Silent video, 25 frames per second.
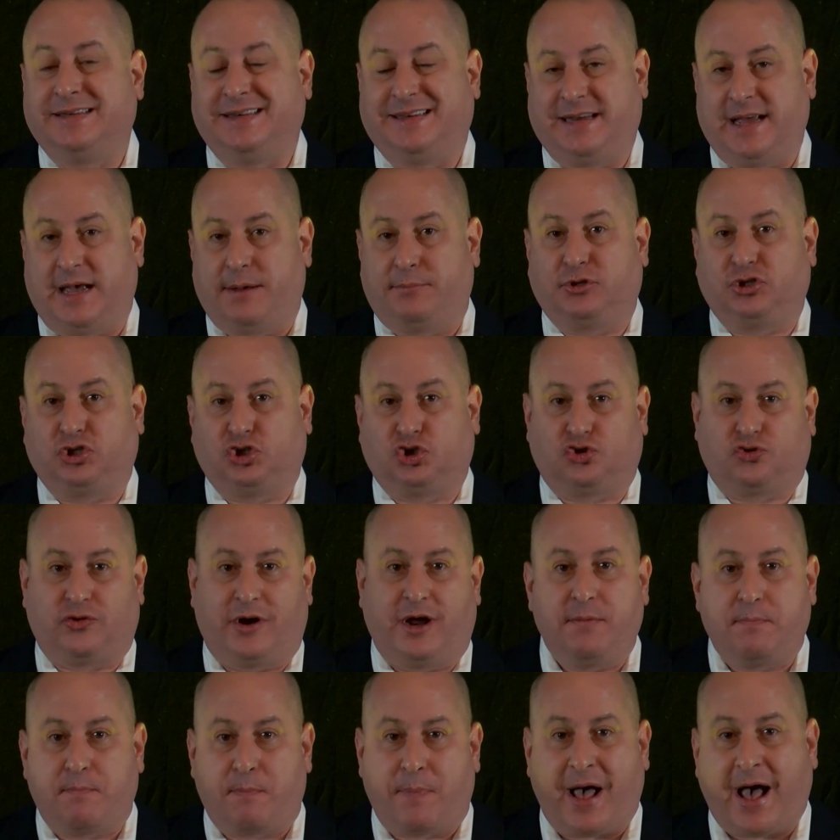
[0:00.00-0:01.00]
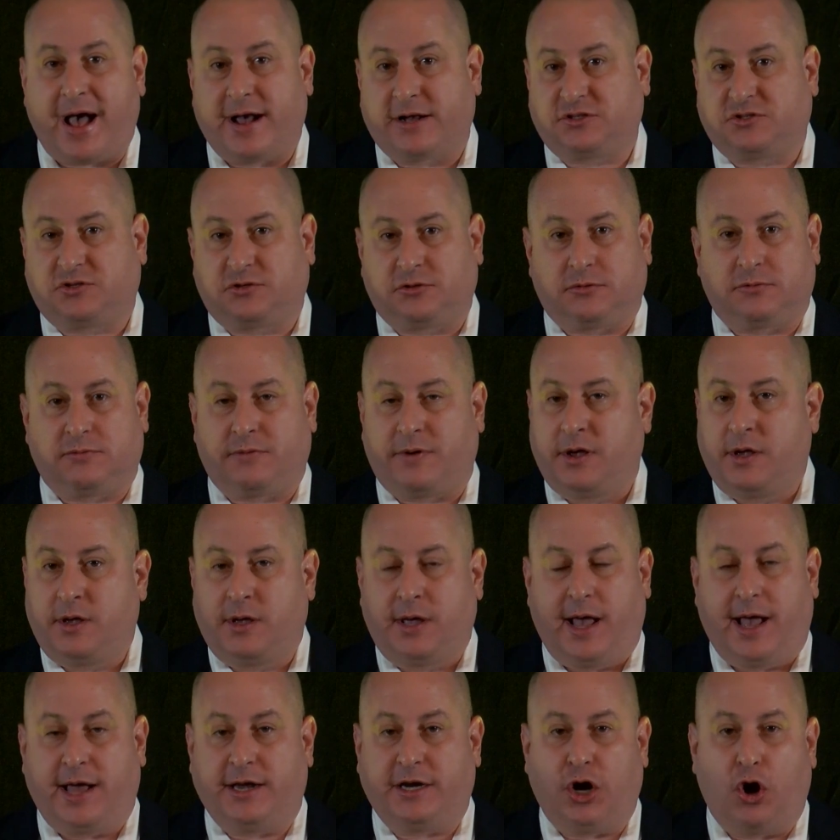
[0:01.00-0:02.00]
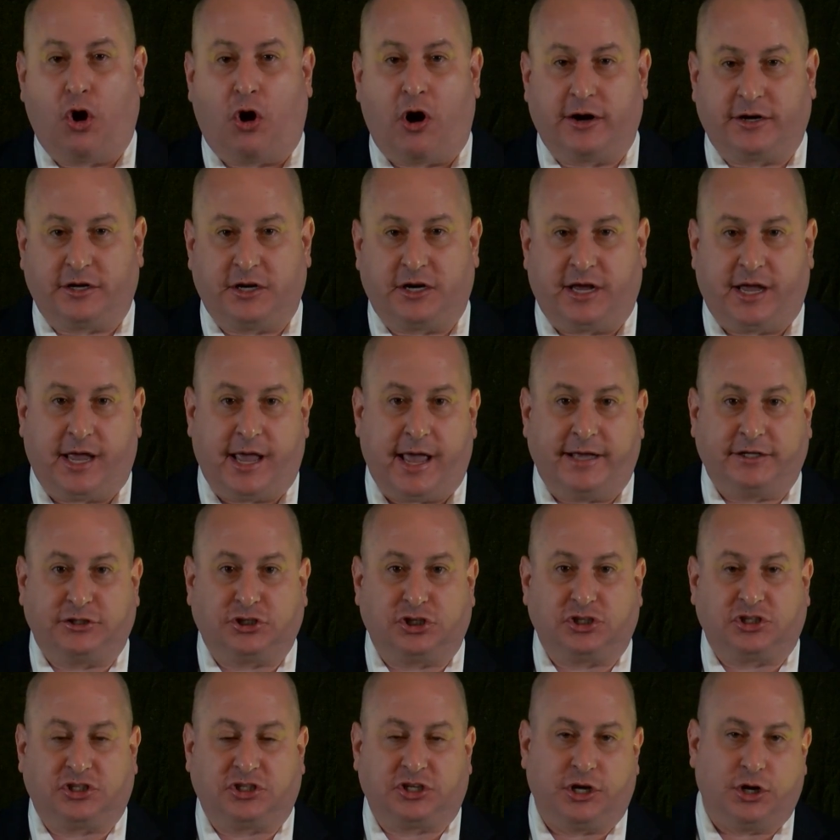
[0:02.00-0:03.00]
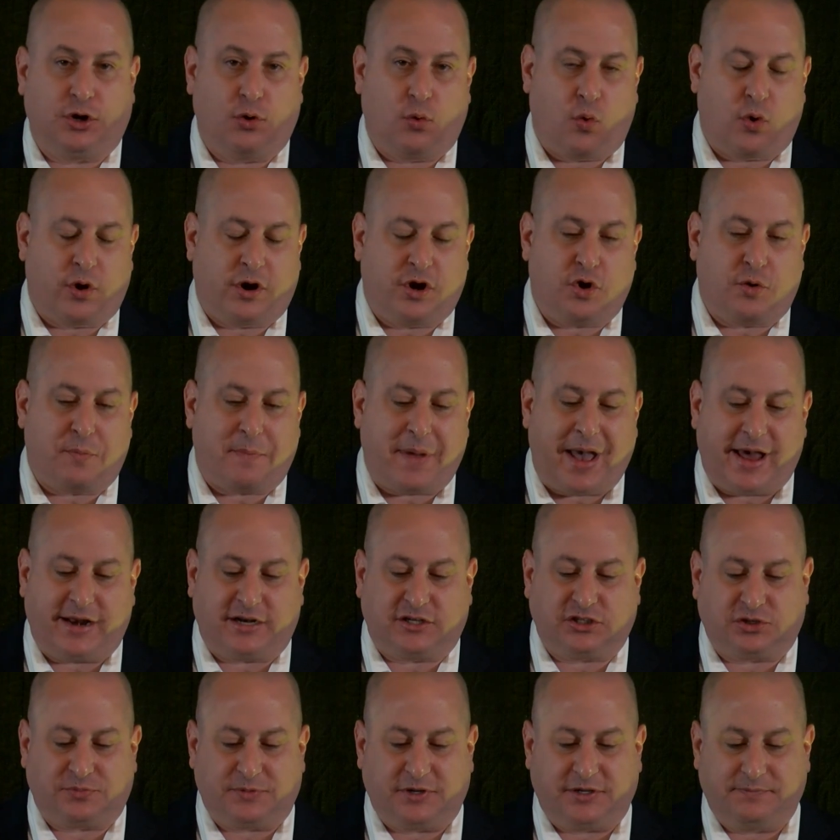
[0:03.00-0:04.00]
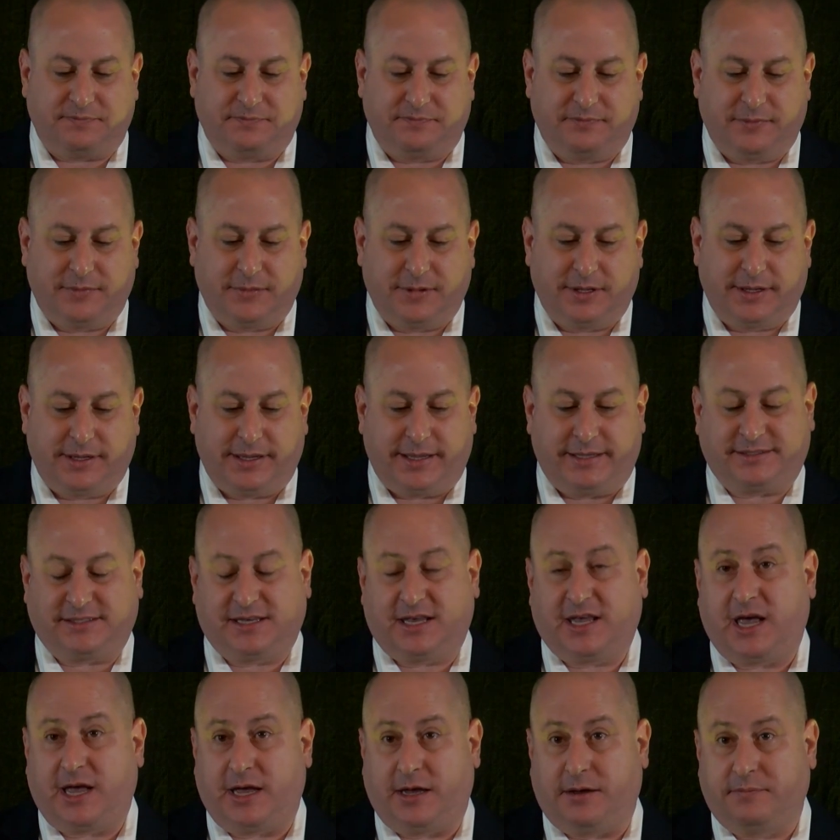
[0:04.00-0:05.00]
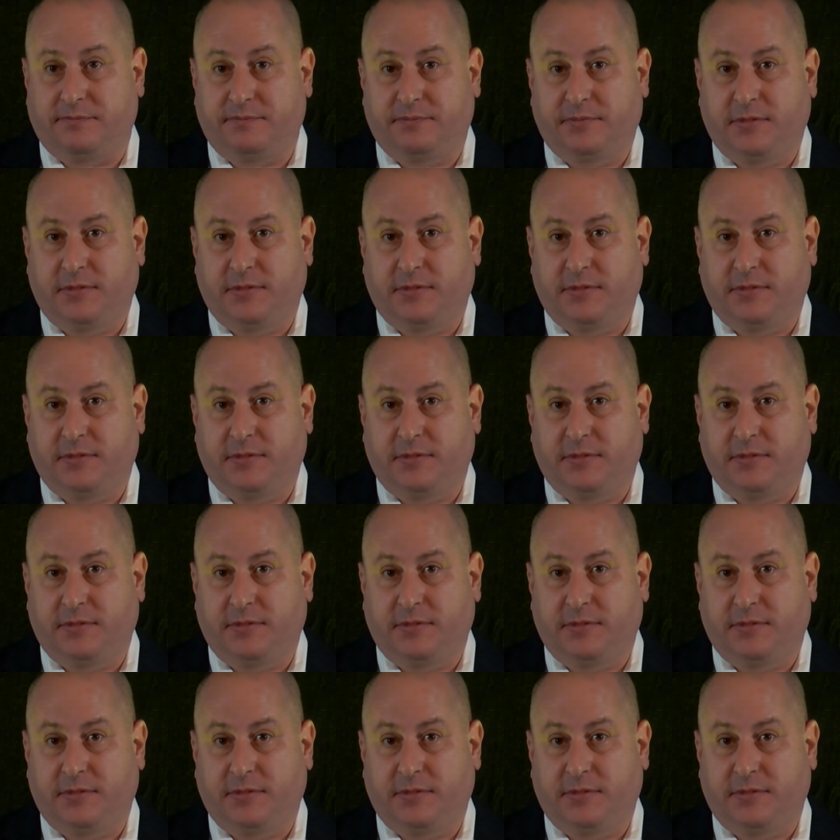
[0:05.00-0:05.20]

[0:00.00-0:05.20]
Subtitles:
demonstrate back to any auditing agency or your management. It's key,